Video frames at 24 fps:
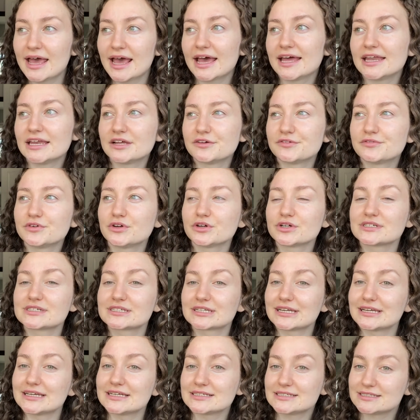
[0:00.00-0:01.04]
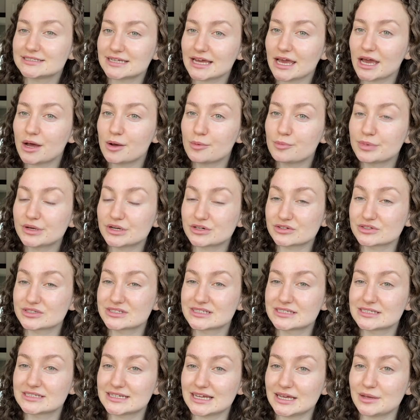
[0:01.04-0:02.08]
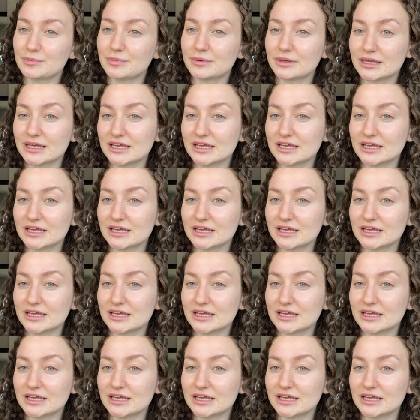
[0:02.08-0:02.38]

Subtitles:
And if your skin is damp, it'll seep